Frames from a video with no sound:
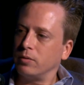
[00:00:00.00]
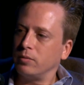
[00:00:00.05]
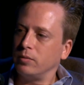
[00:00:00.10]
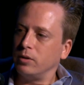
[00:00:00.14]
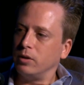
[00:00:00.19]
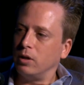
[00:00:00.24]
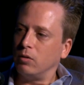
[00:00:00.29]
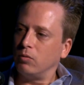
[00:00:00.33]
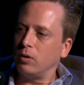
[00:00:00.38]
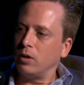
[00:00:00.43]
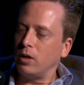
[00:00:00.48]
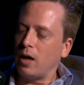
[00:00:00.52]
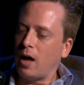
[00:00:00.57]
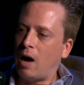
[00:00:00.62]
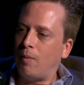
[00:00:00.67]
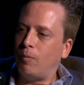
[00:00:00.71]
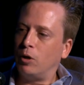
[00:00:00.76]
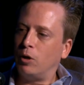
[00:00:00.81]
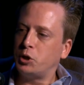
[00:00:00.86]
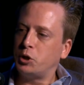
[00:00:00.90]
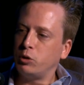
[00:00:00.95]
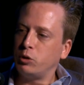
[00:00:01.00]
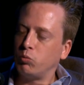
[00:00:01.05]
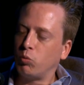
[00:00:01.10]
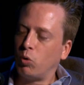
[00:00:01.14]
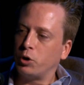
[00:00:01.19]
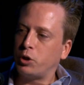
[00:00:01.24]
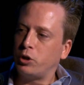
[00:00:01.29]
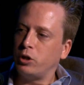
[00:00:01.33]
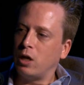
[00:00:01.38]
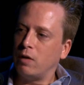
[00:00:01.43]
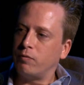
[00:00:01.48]
You know, how much
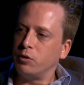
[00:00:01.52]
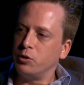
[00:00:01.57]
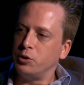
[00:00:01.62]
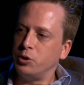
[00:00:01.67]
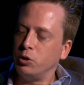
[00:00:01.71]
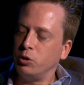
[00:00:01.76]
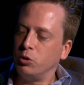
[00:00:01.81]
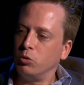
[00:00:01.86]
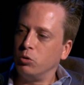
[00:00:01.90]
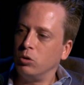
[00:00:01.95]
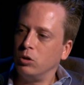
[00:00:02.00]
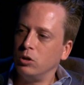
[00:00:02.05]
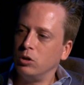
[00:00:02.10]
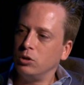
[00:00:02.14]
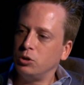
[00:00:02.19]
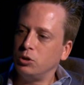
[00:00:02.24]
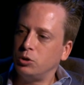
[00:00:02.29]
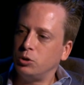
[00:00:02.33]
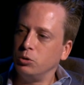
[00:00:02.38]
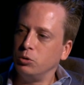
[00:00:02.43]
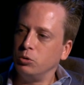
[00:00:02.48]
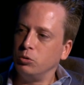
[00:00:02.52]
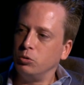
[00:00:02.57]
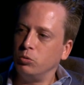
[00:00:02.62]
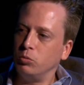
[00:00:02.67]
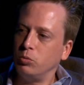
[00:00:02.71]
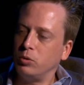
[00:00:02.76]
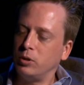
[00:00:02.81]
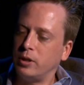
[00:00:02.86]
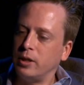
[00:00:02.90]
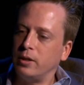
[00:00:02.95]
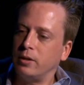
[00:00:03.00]
work you have to do to
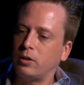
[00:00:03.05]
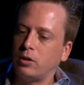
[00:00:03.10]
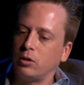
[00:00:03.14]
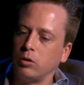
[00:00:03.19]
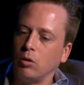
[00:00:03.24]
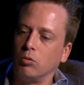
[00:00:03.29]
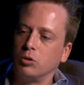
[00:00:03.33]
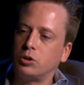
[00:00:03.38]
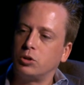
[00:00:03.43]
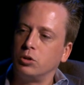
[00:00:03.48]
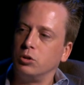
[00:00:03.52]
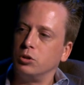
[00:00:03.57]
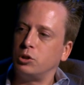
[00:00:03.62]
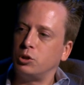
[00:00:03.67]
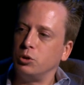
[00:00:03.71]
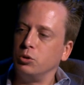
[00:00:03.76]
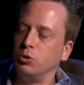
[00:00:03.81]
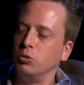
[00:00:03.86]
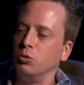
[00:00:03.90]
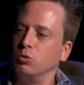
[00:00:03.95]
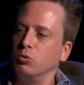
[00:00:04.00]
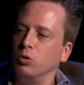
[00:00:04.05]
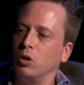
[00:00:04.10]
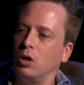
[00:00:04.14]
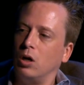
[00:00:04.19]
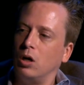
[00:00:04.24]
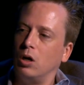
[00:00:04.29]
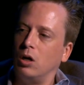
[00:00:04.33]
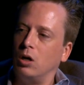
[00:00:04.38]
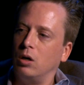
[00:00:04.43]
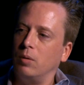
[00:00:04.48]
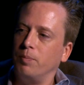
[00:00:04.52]
get closer
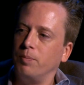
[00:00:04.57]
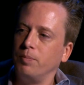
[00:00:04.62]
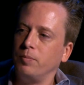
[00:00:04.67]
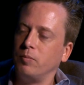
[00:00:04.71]
to,